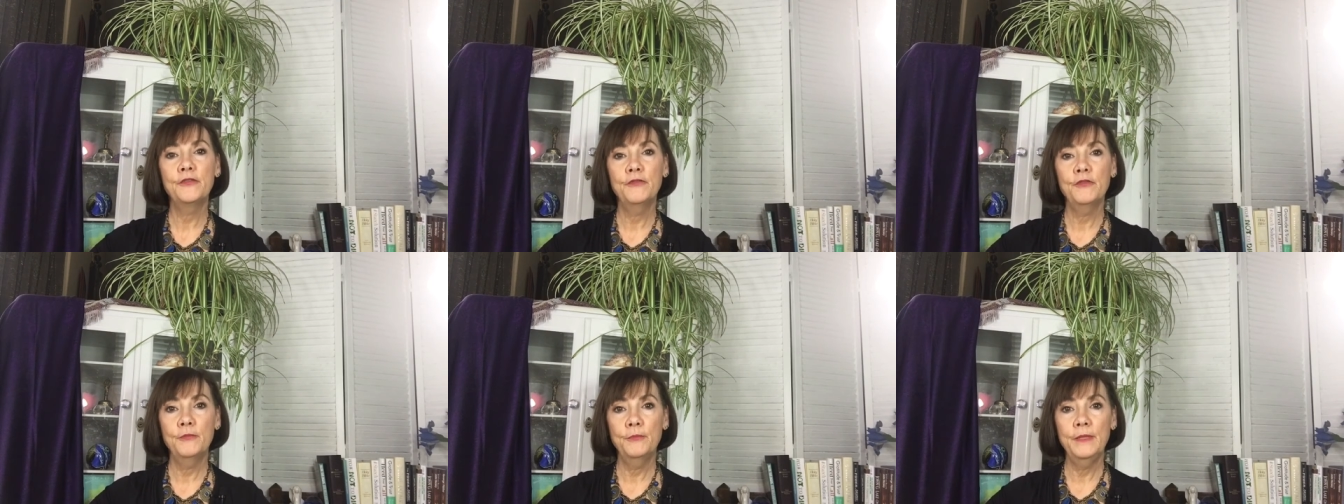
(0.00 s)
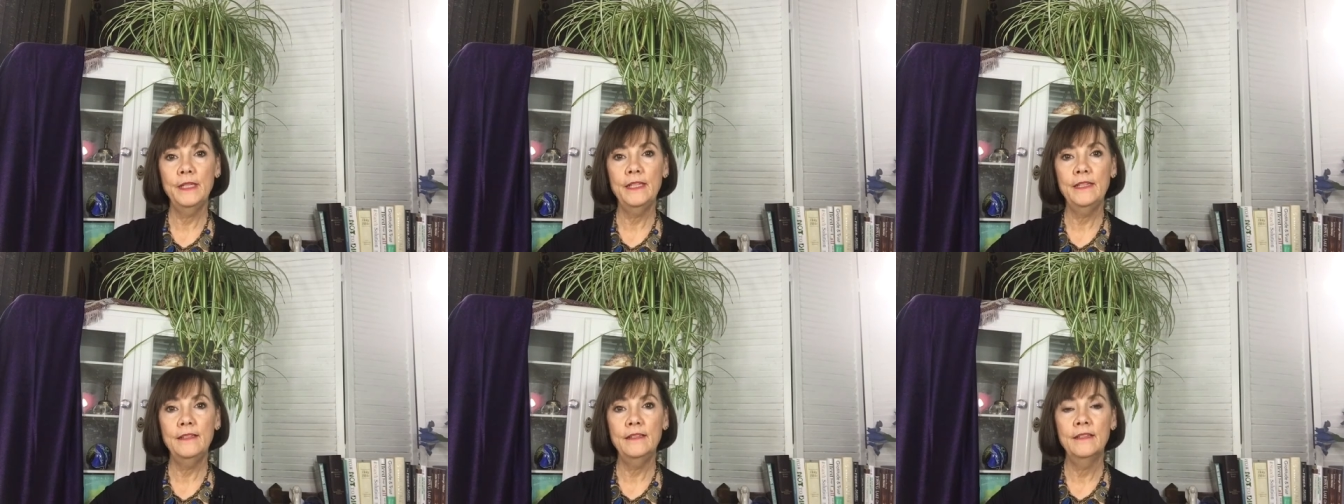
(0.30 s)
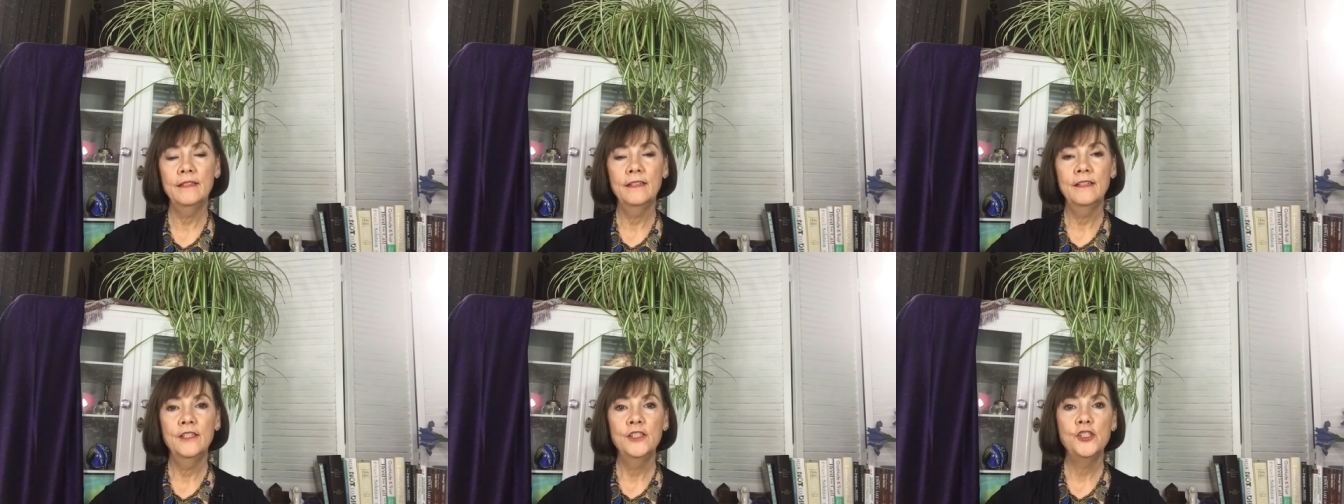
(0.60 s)
for me
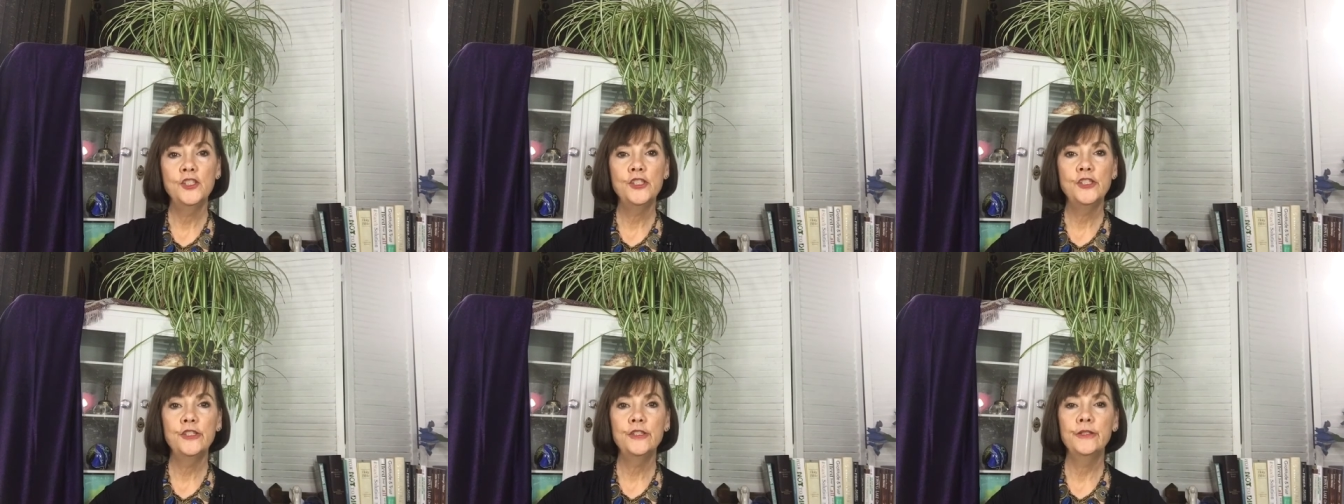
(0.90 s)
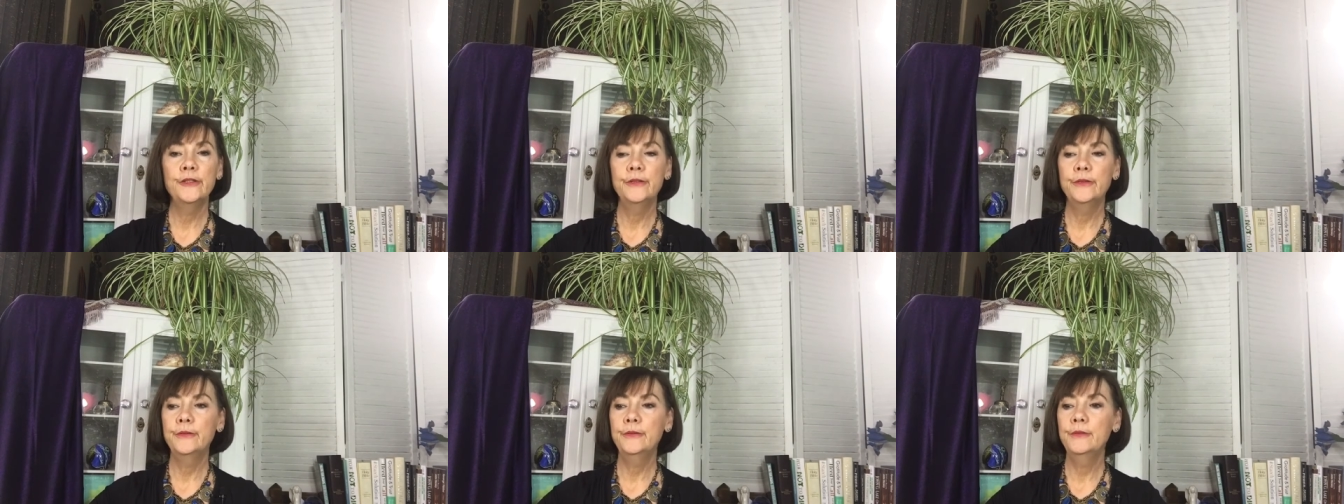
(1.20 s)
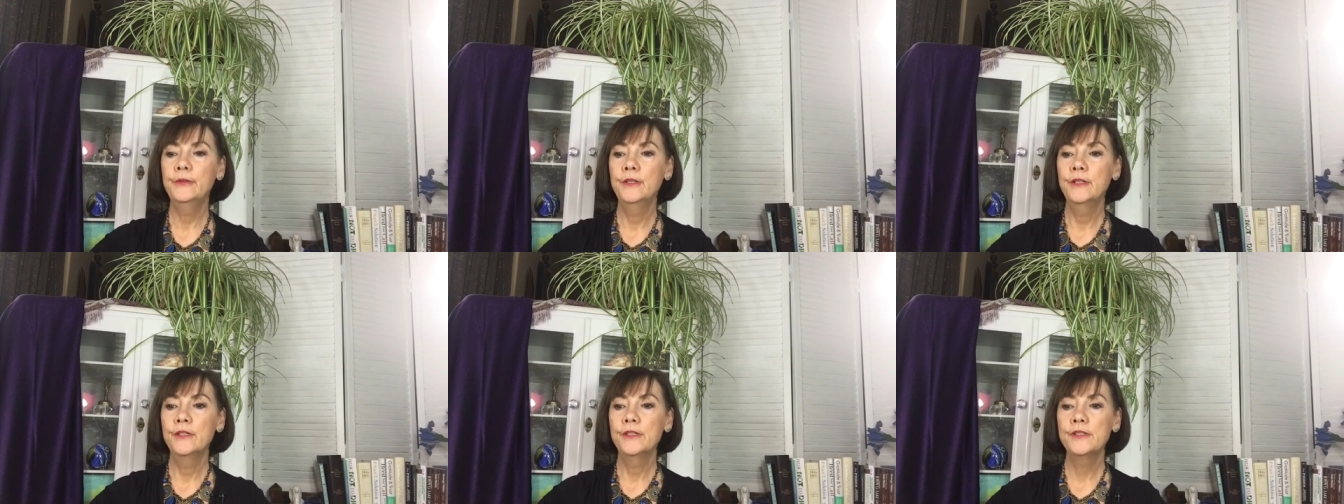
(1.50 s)

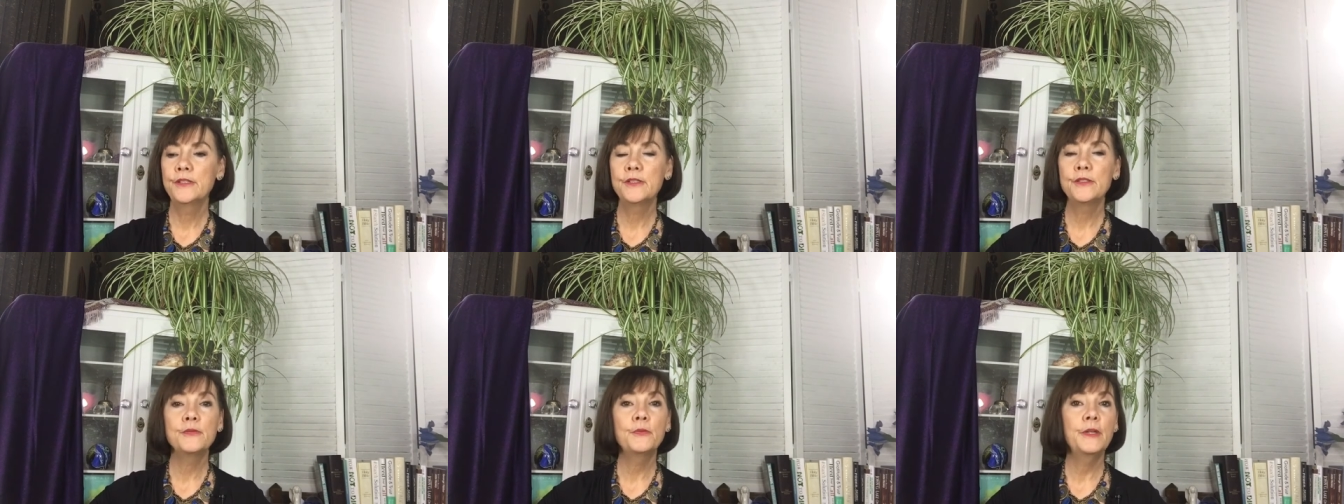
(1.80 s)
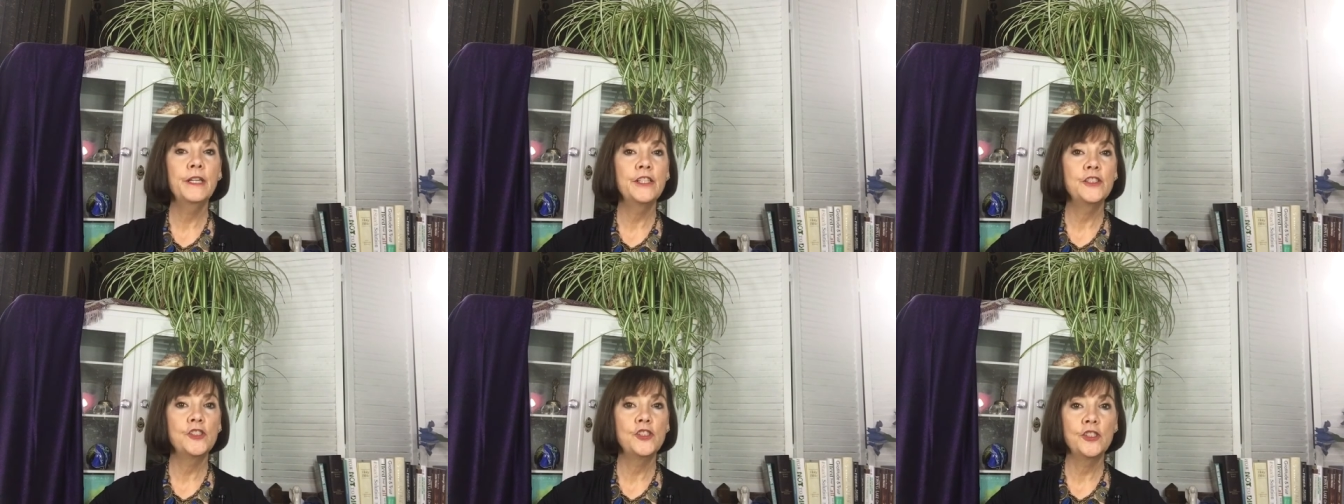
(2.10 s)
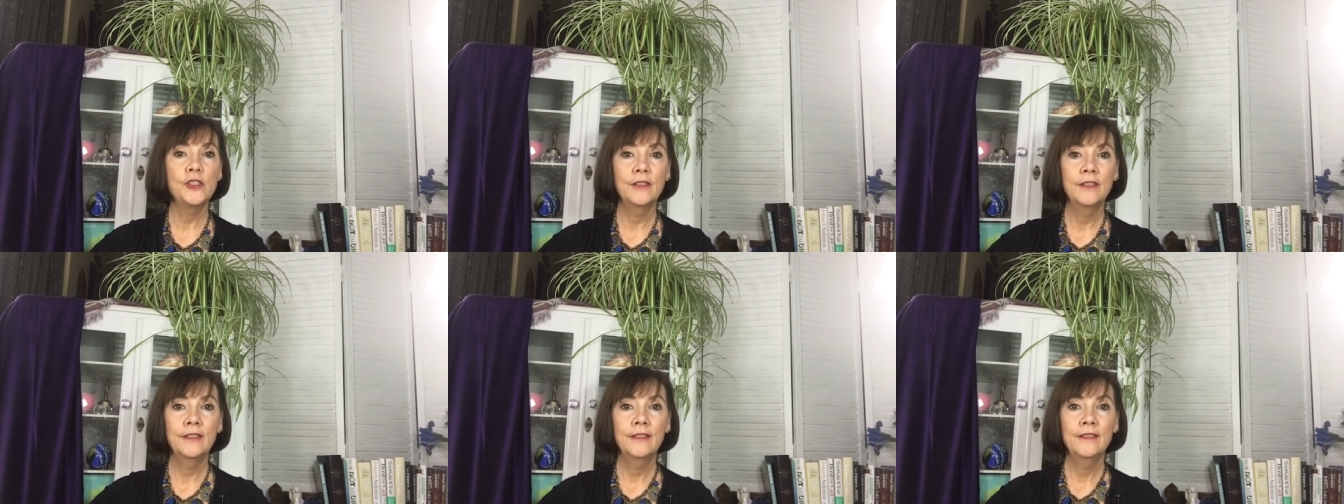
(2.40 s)
to switch